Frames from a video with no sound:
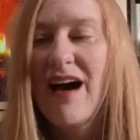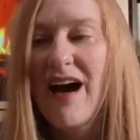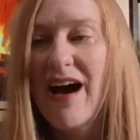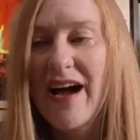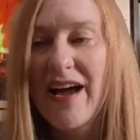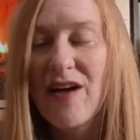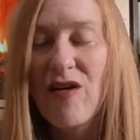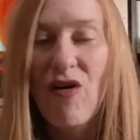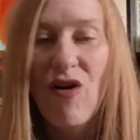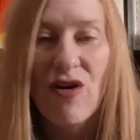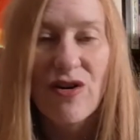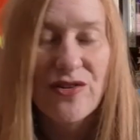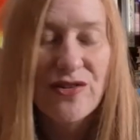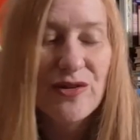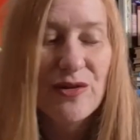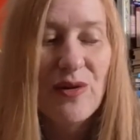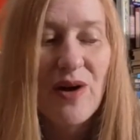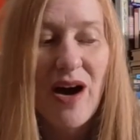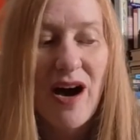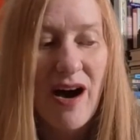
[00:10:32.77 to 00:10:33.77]
I
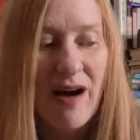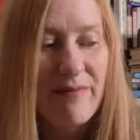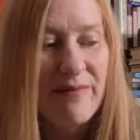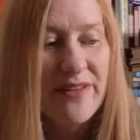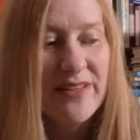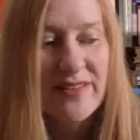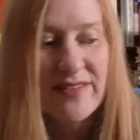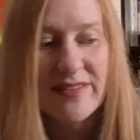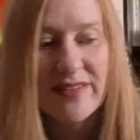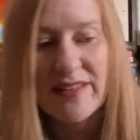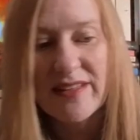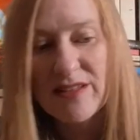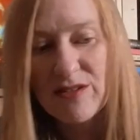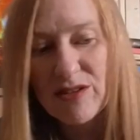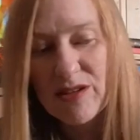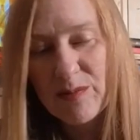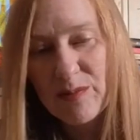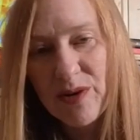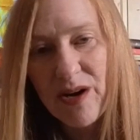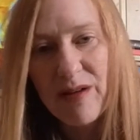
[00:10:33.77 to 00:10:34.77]
also, obviously, you
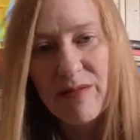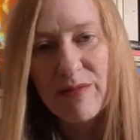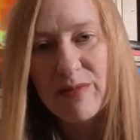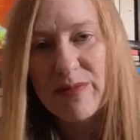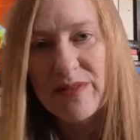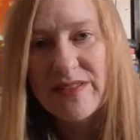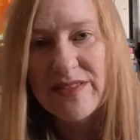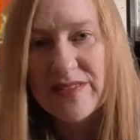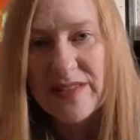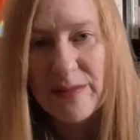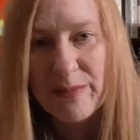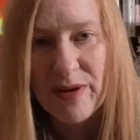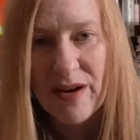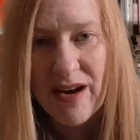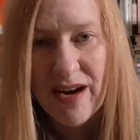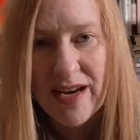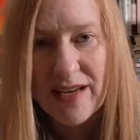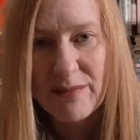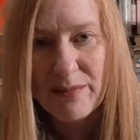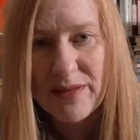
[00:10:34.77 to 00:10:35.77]
can probably see
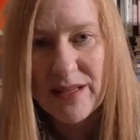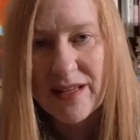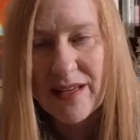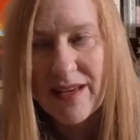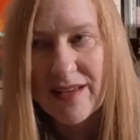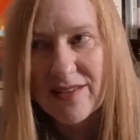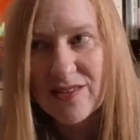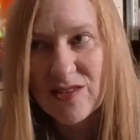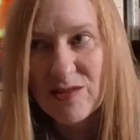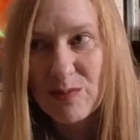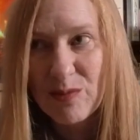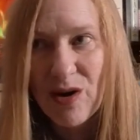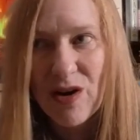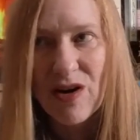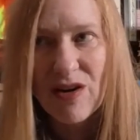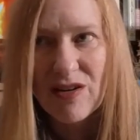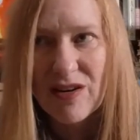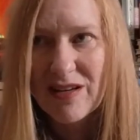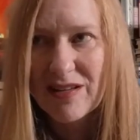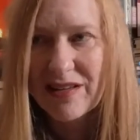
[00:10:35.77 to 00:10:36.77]
behind me a
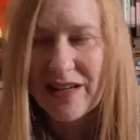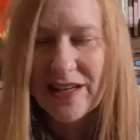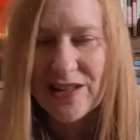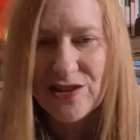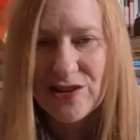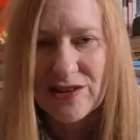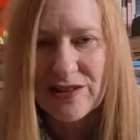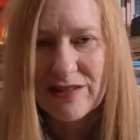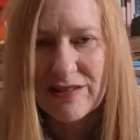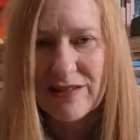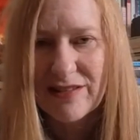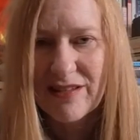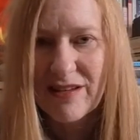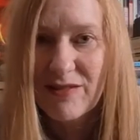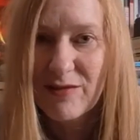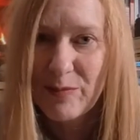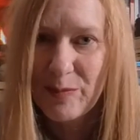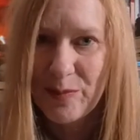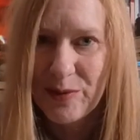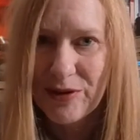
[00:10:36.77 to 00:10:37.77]
small collection
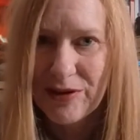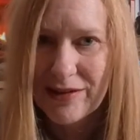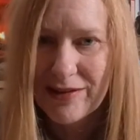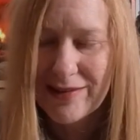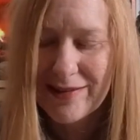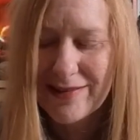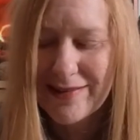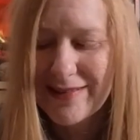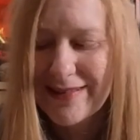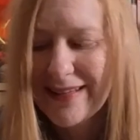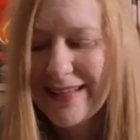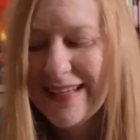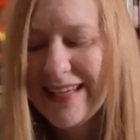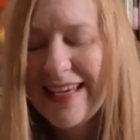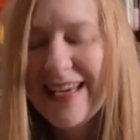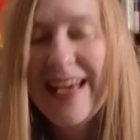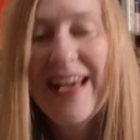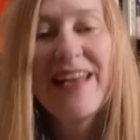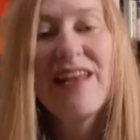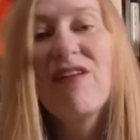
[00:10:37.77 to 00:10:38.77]
of books.
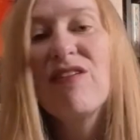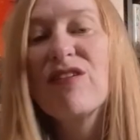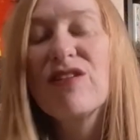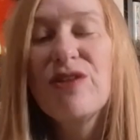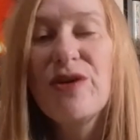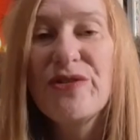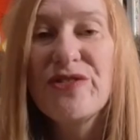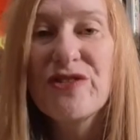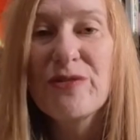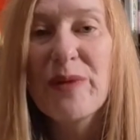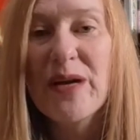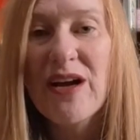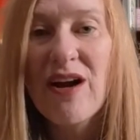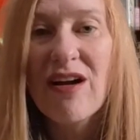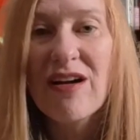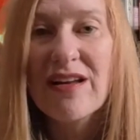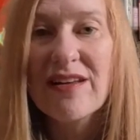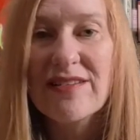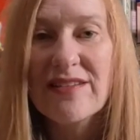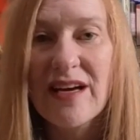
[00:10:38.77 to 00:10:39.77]
Now, Close to My
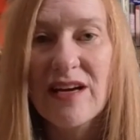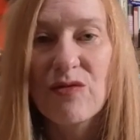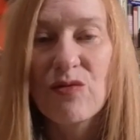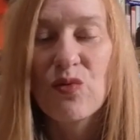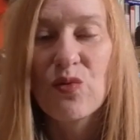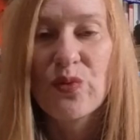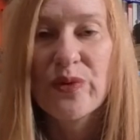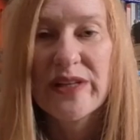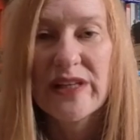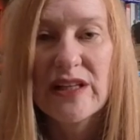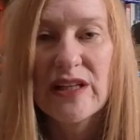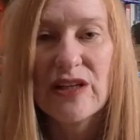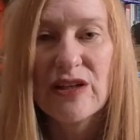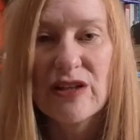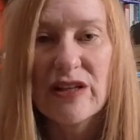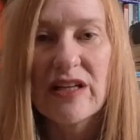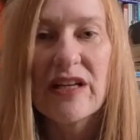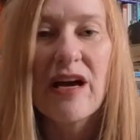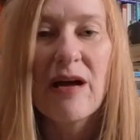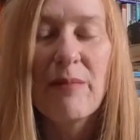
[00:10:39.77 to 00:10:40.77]
Heart has gotten really
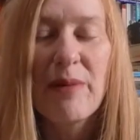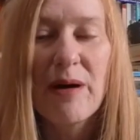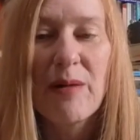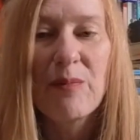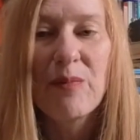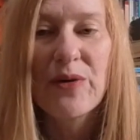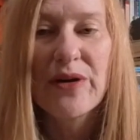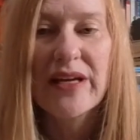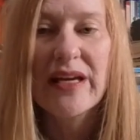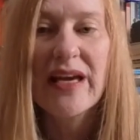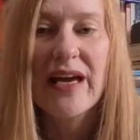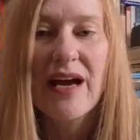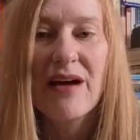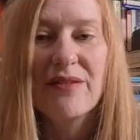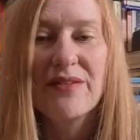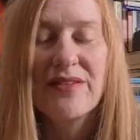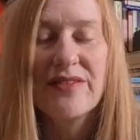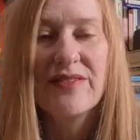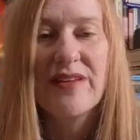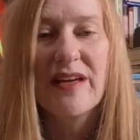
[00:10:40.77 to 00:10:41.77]
good about bringing
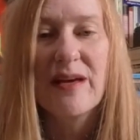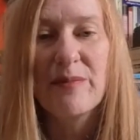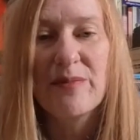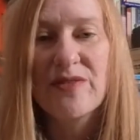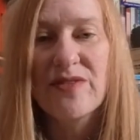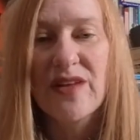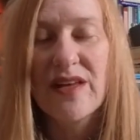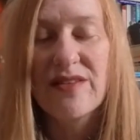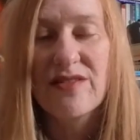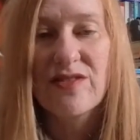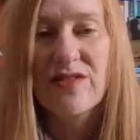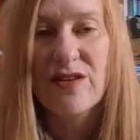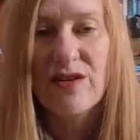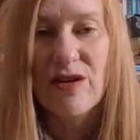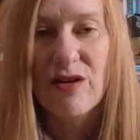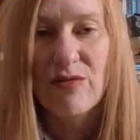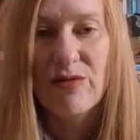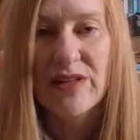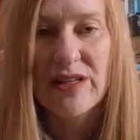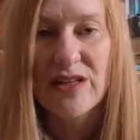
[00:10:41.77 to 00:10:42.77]
out stamp sets that
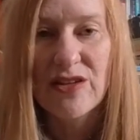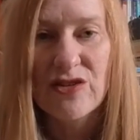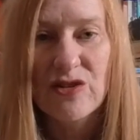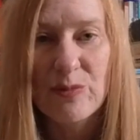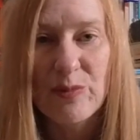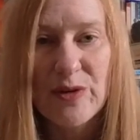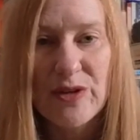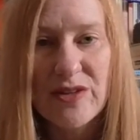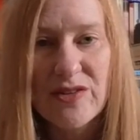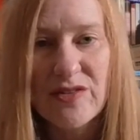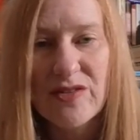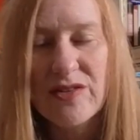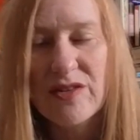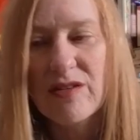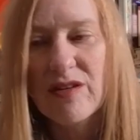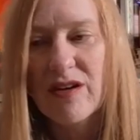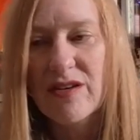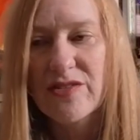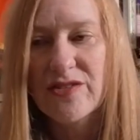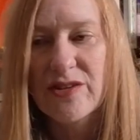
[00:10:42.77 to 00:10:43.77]
are related to books.
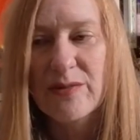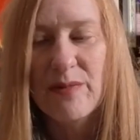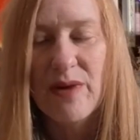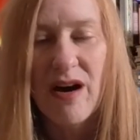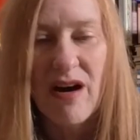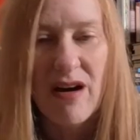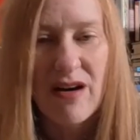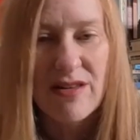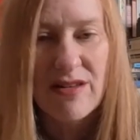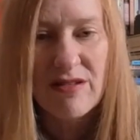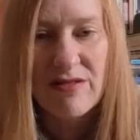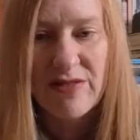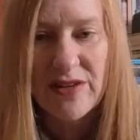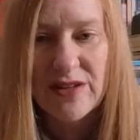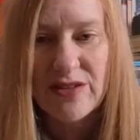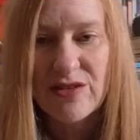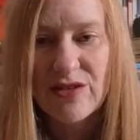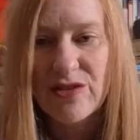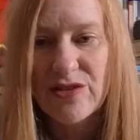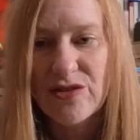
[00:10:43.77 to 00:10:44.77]
There are some other
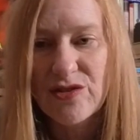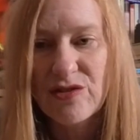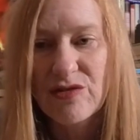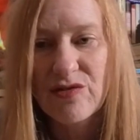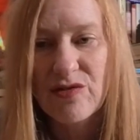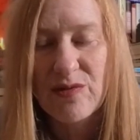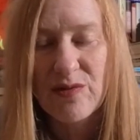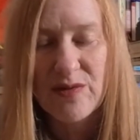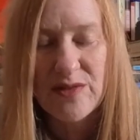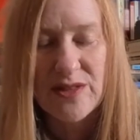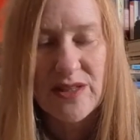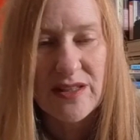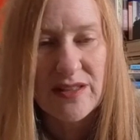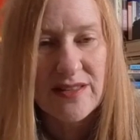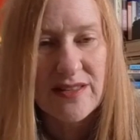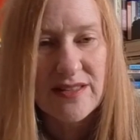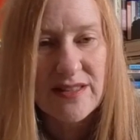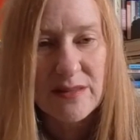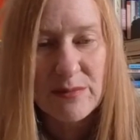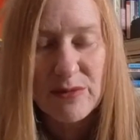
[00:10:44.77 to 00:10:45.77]
vendors who've
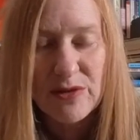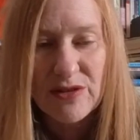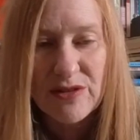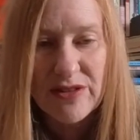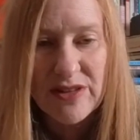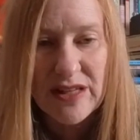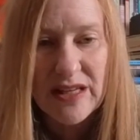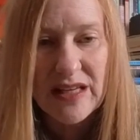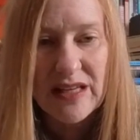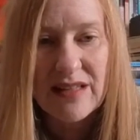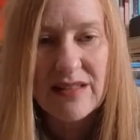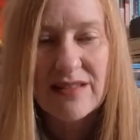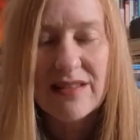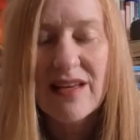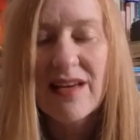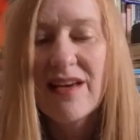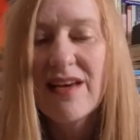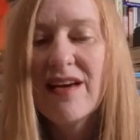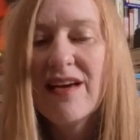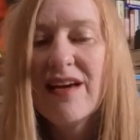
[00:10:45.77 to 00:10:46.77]
done similar things,